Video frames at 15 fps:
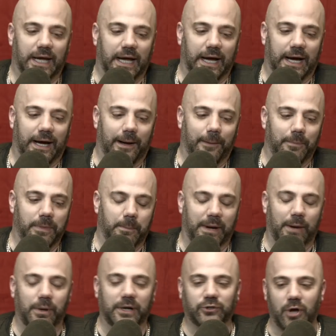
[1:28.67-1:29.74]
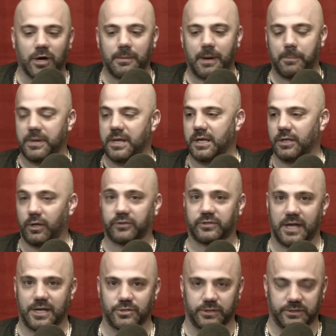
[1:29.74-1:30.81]
But I want to talk about being in Los
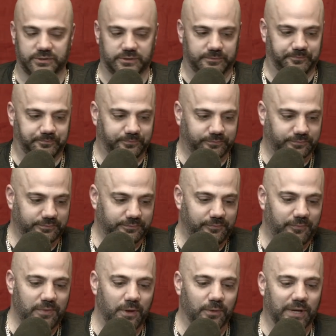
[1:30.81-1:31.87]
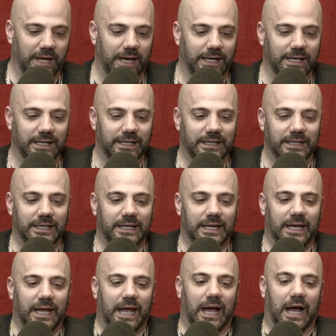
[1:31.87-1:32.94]
Angeles. Okay?
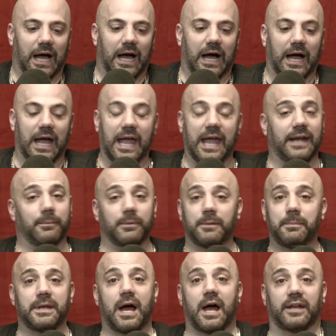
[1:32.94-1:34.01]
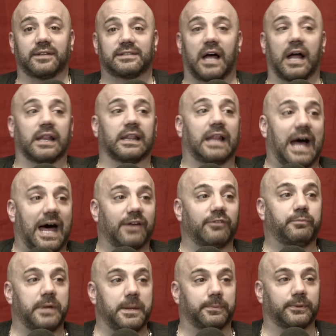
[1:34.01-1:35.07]
And I'm going to be honest. A lot
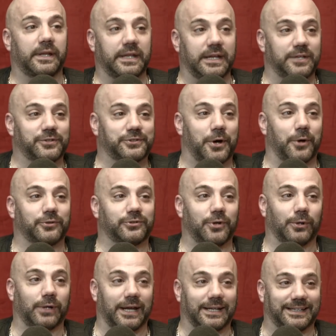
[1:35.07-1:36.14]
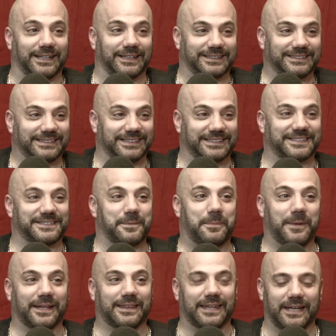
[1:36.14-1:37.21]
of people on the East Coast go like this. This is the
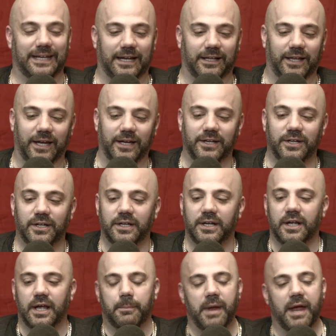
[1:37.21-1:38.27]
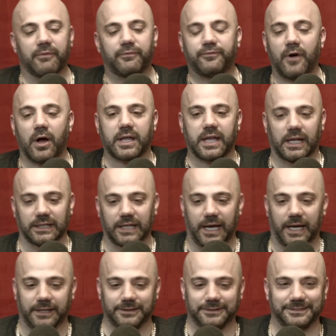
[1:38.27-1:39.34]
big thing in LA. Man, fuck
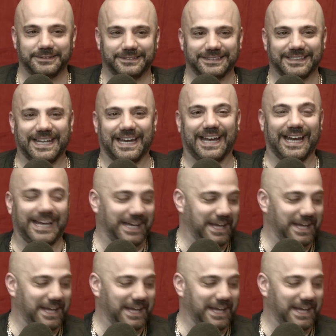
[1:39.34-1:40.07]
LA. Okay?